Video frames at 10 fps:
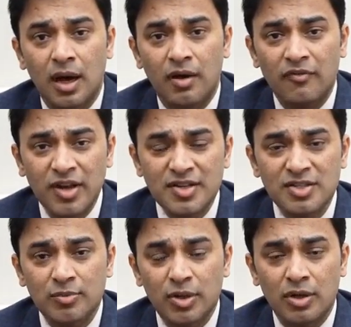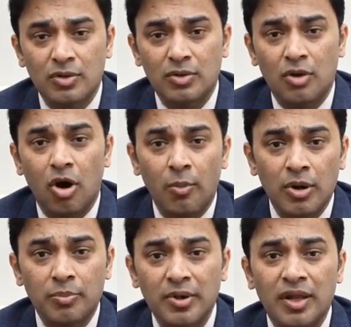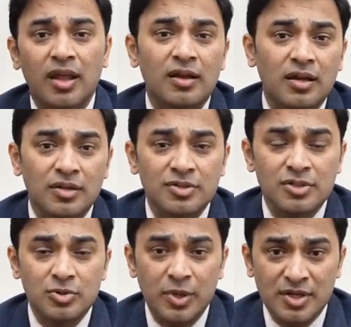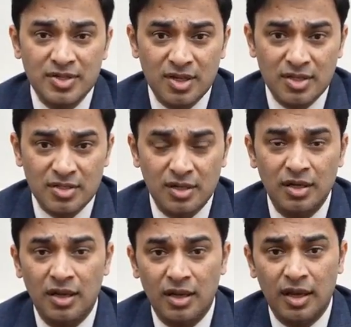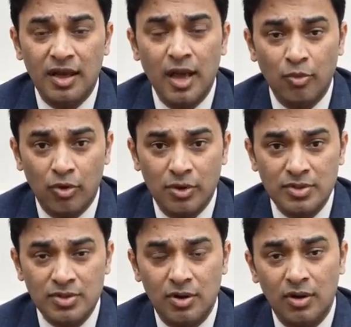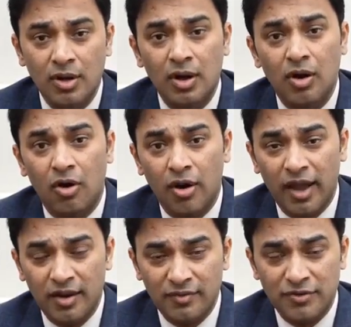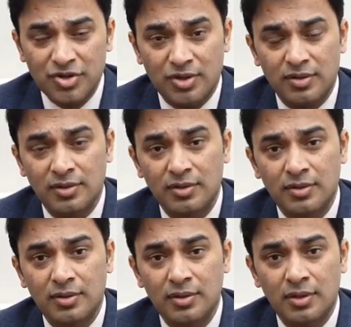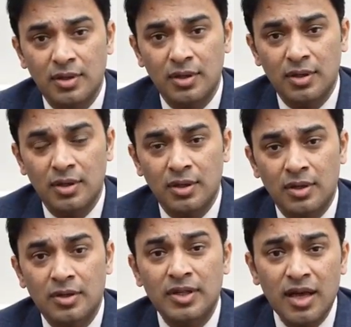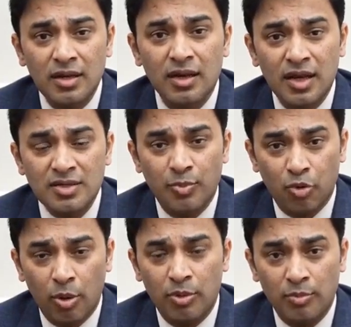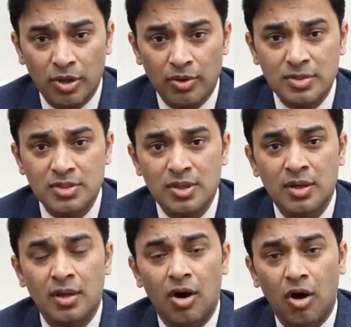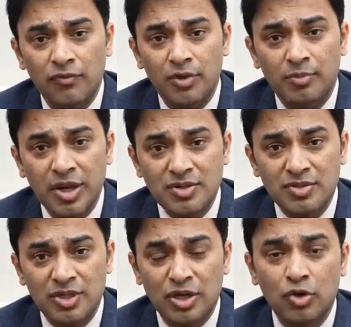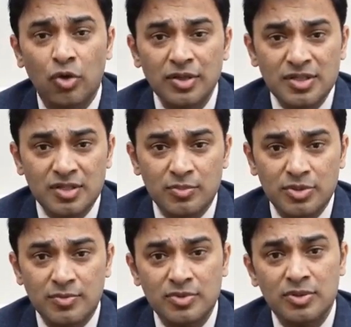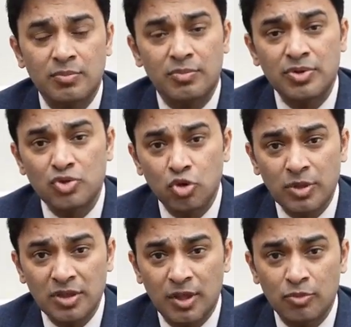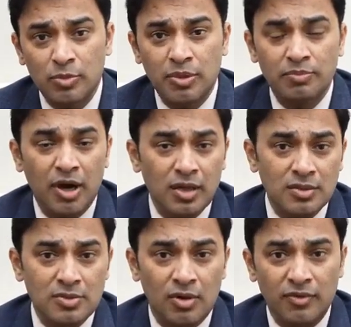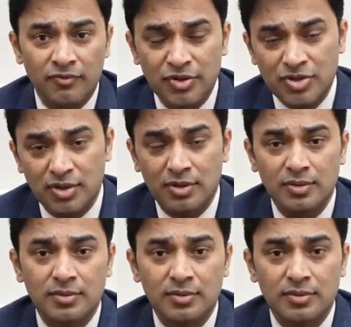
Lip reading: are very similar to common perianal conditions we discussed earlier, like hemorrhoids or anal fissure. Therein lies a problem because often patients ignore these symptoms, presuming them to be piles or a fissure.